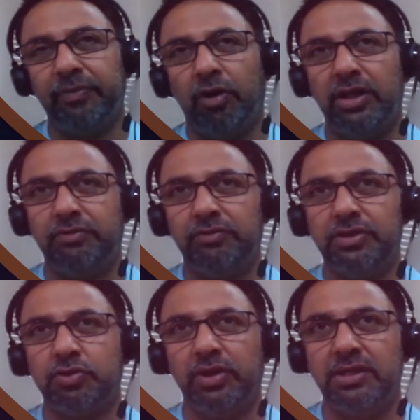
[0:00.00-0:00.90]
knowledge of
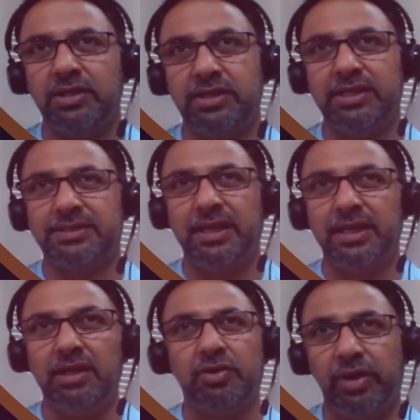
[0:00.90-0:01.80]
the students, is
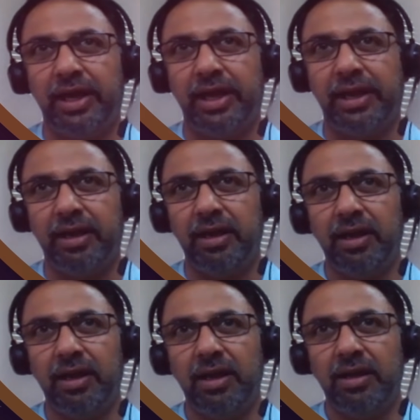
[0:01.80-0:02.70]
still today
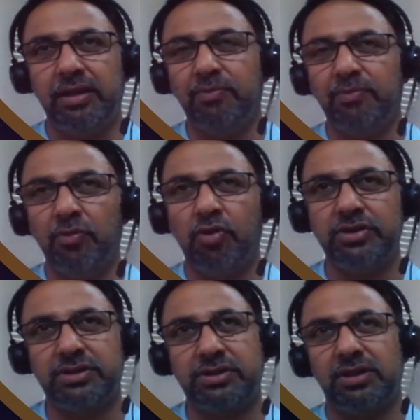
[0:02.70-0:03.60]
the
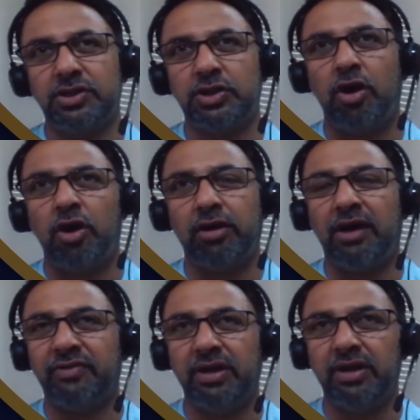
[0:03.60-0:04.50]
most sought
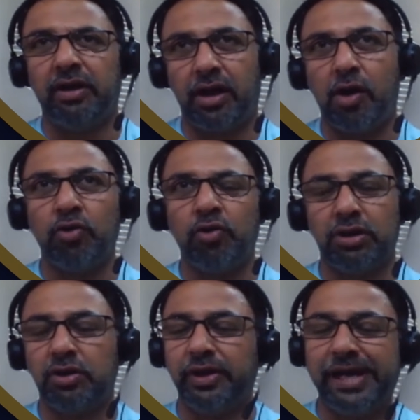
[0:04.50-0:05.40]
after
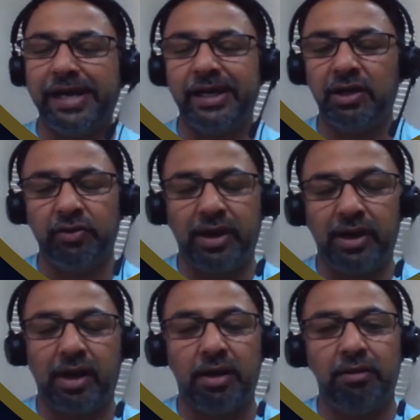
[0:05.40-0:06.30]
route to get
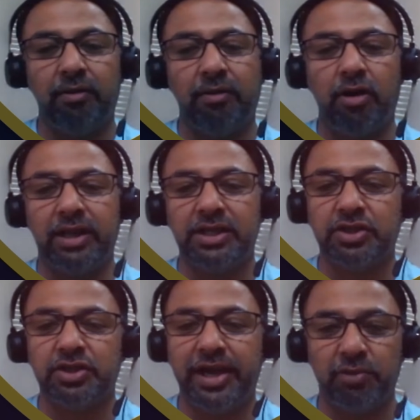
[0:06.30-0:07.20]
into
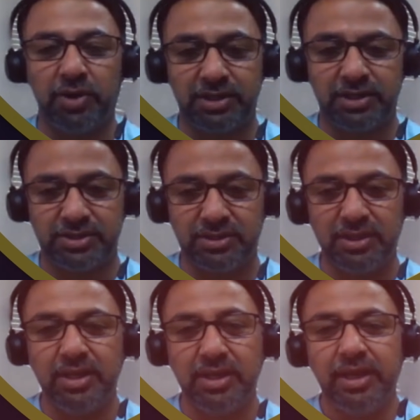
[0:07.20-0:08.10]
organization
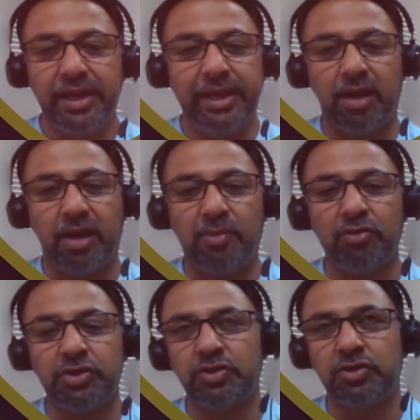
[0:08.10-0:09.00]
networks. It
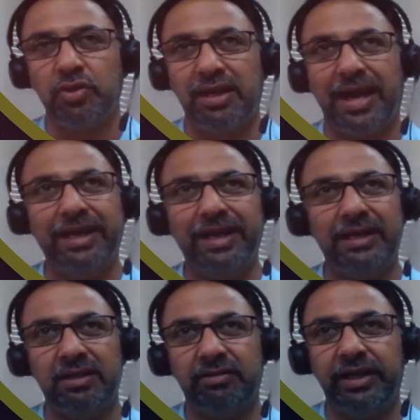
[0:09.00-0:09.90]
amounts to
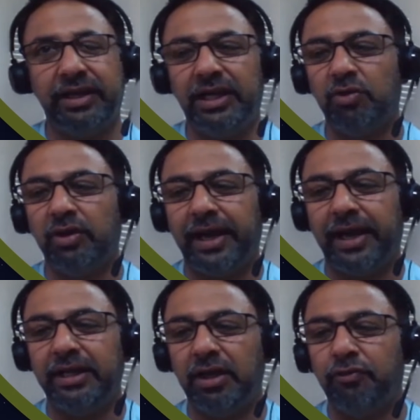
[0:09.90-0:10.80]
93% to
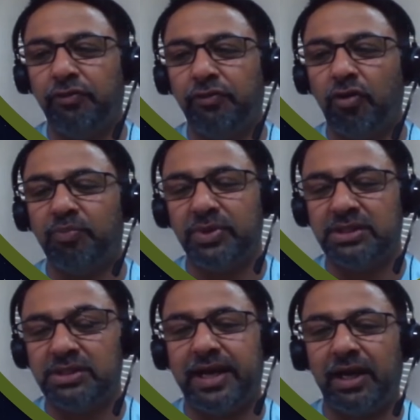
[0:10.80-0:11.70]

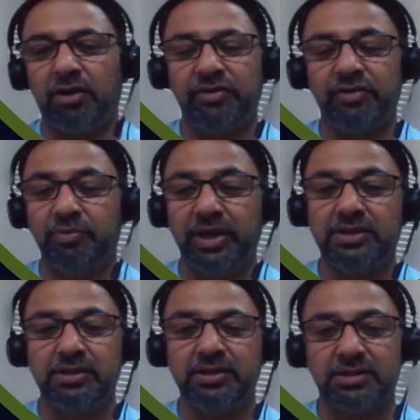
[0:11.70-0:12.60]
94% of the
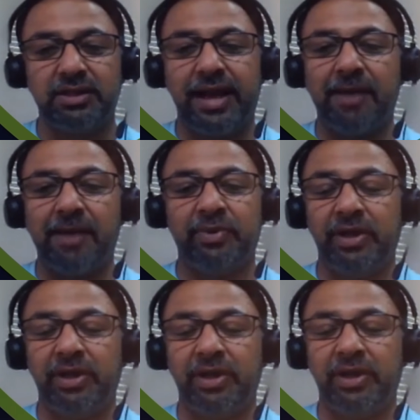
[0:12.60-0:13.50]
breaches that
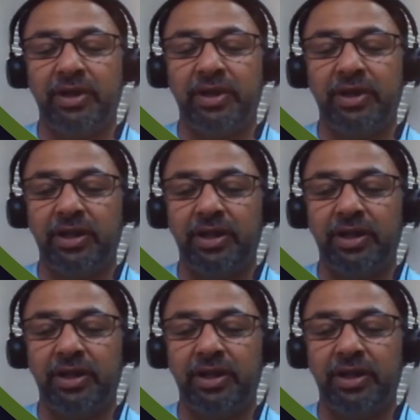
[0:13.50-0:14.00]
happen in the world.